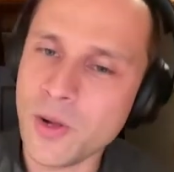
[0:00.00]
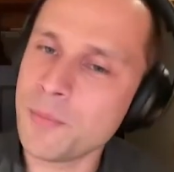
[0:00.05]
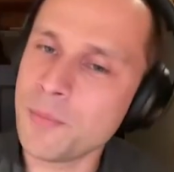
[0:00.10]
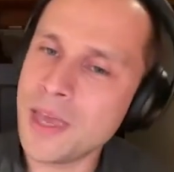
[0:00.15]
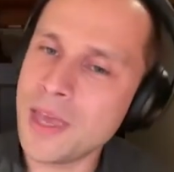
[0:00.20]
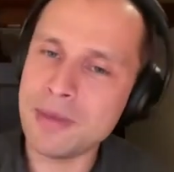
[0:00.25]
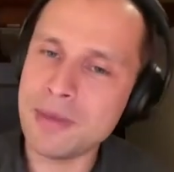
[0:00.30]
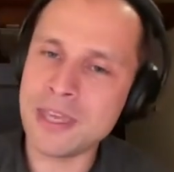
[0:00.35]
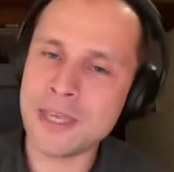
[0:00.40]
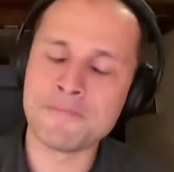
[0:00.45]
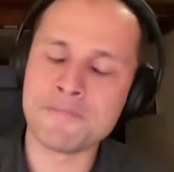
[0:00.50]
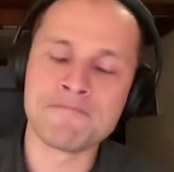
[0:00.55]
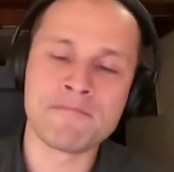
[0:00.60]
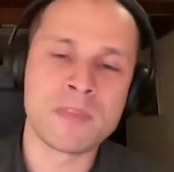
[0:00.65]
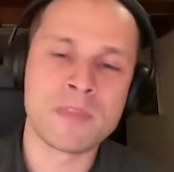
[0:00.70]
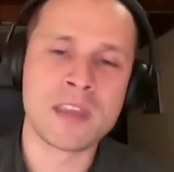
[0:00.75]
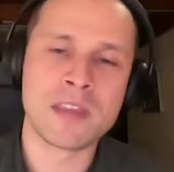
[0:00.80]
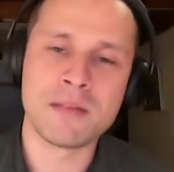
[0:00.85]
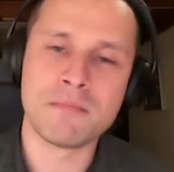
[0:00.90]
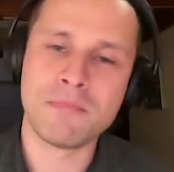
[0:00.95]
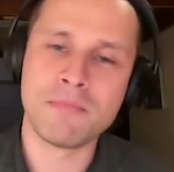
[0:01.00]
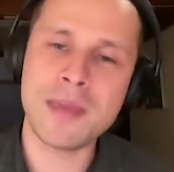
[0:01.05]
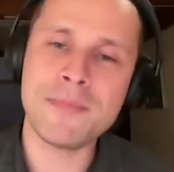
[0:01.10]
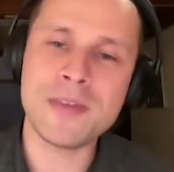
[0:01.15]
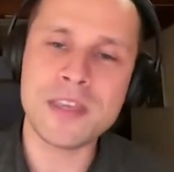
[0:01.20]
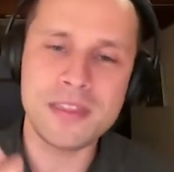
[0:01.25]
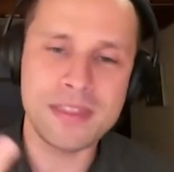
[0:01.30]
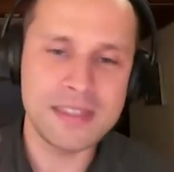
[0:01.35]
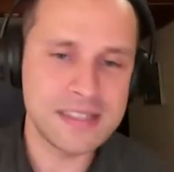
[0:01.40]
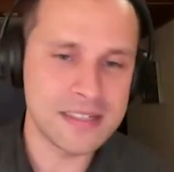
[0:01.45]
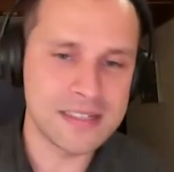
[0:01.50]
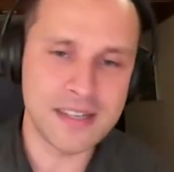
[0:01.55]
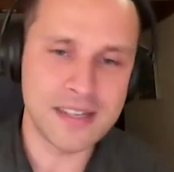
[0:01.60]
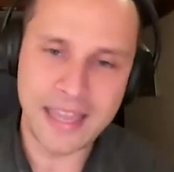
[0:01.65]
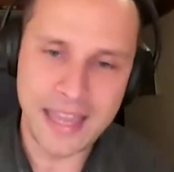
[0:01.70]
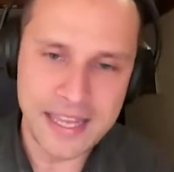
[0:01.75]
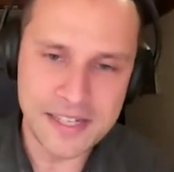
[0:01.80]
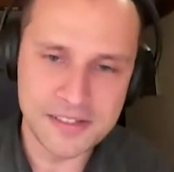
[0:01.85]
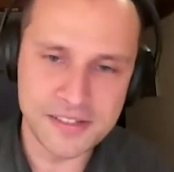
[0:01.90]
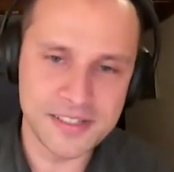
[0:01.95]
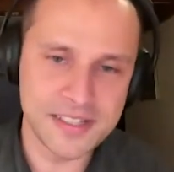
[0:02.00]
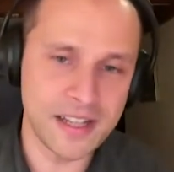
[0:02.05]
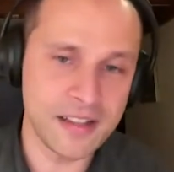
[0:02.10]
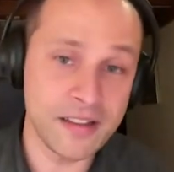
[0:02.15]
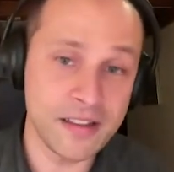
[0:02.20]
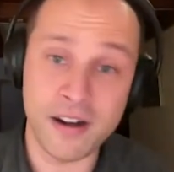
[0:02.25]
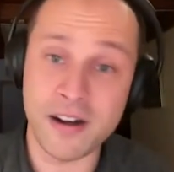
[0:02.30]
well, maybe this is a cancer cell.